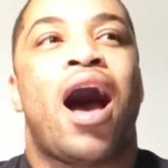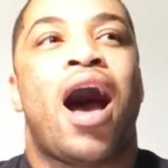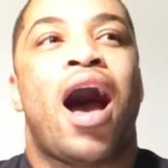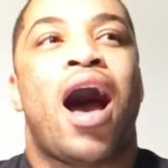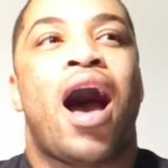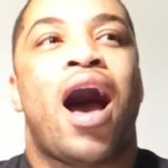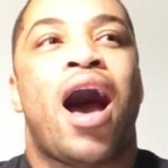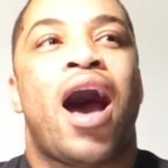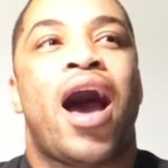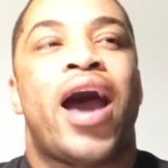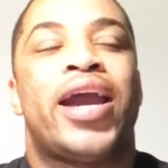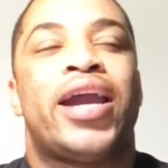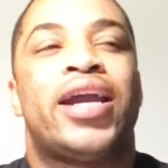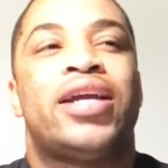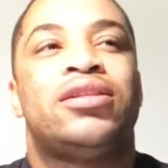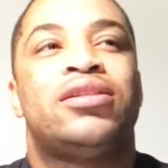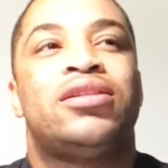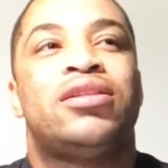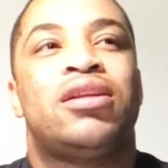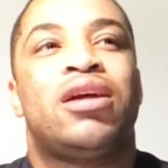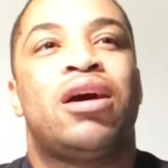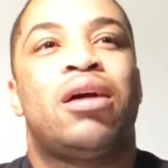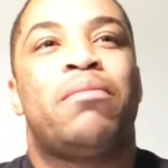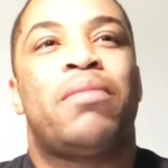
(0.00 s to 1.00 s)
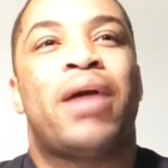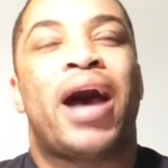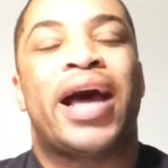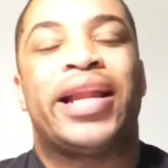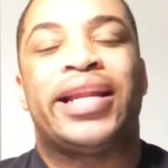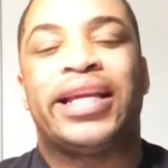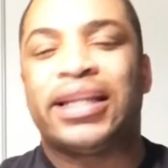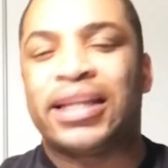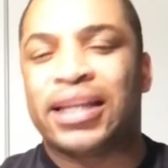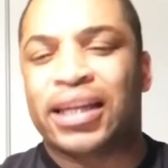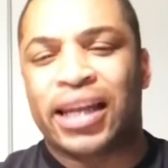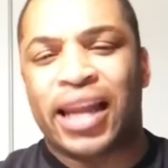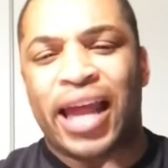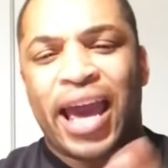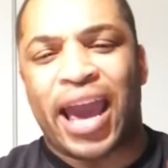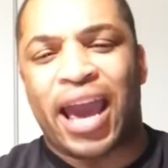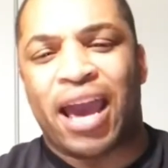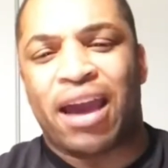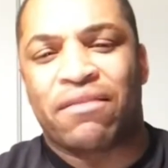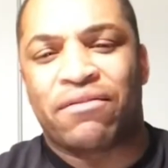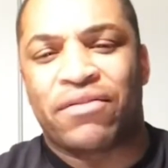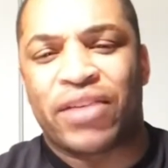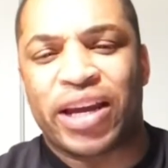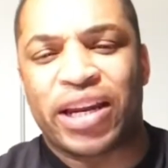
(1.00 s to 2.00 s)
I didn't laugh.
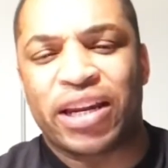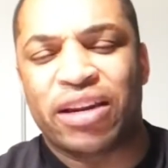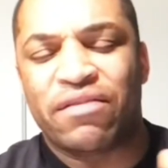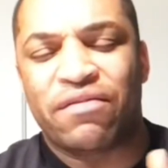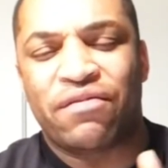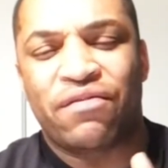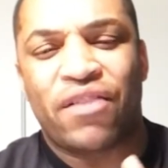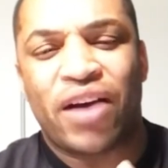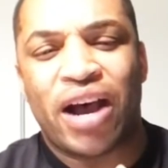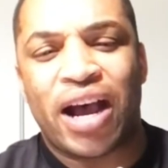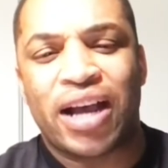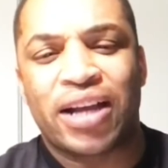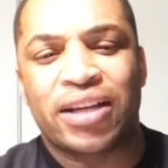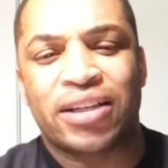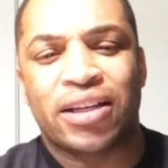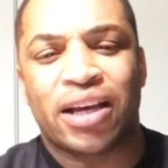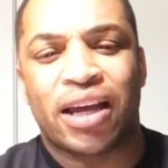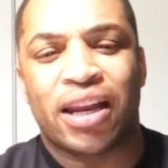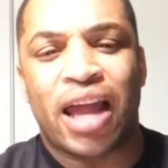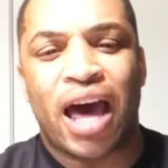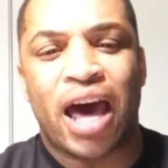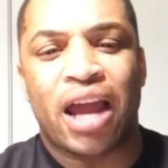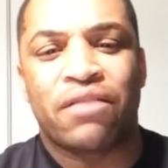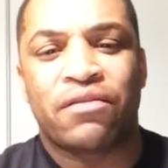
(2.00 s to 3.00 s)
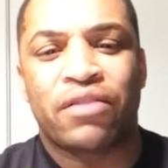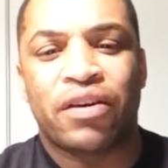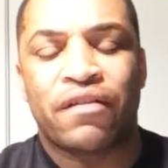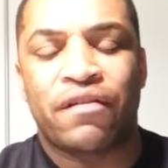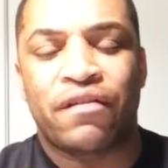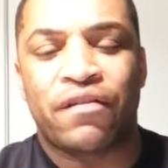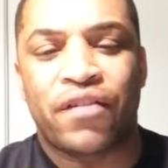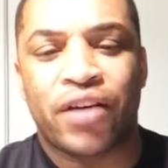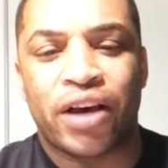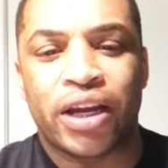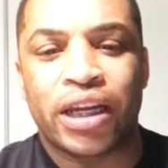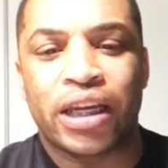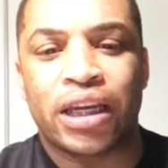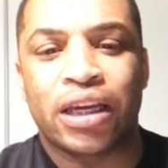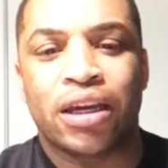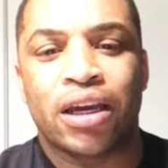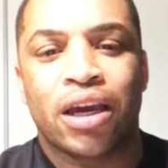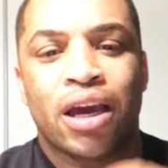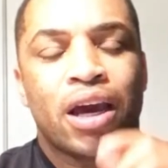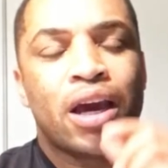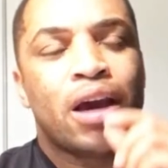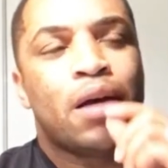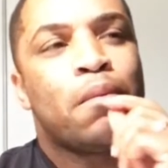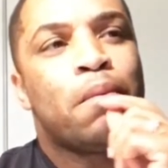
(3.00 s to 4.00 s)
I didn't find a lot of it funny,
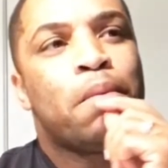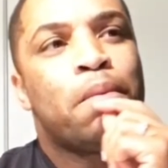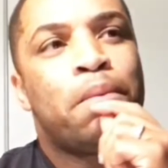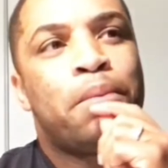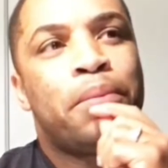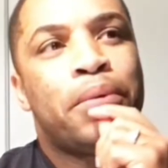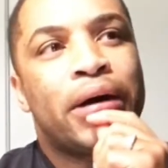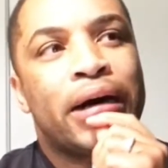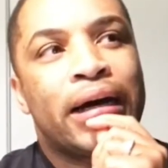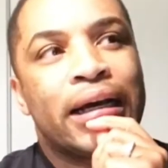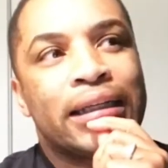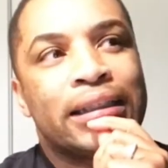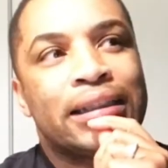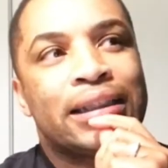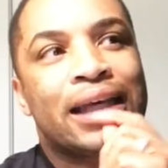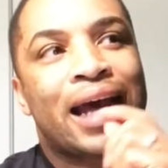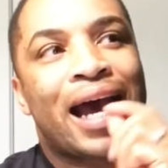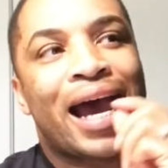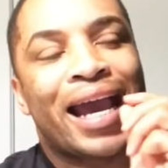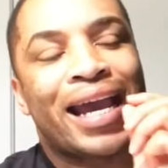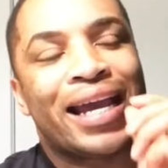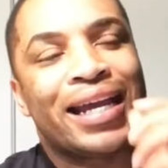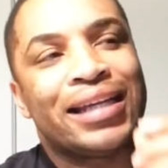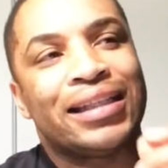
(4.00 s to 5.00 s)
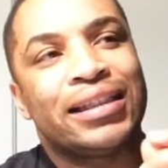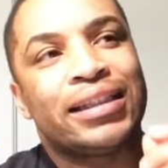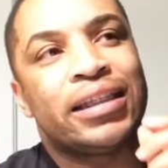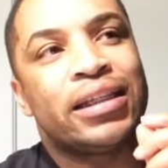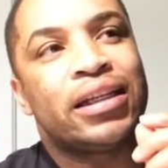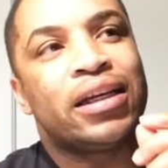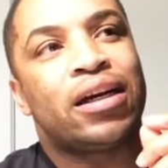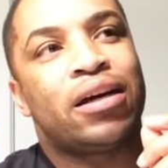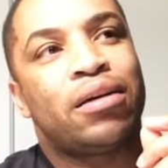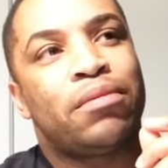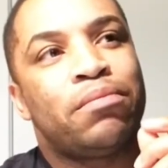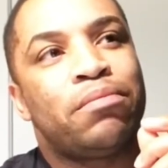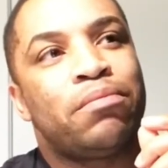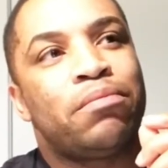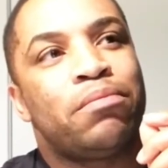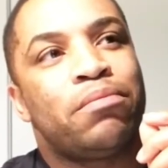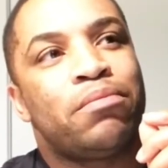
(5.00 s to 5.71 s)
but I ended up